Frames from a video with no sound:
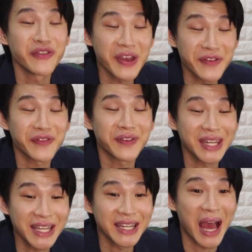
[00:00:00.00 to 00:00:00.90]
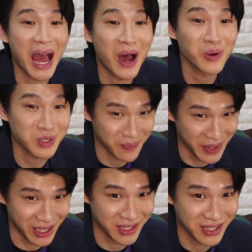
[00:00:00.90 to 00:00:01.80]
15
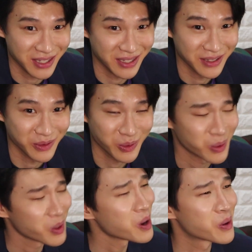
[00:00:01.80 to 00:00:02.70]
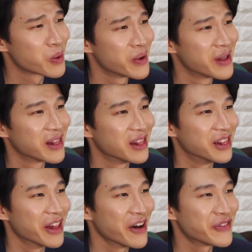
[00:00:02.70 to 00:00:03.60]
housemates. Woo!
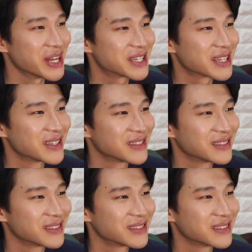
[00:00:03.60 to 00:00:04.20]
Love it!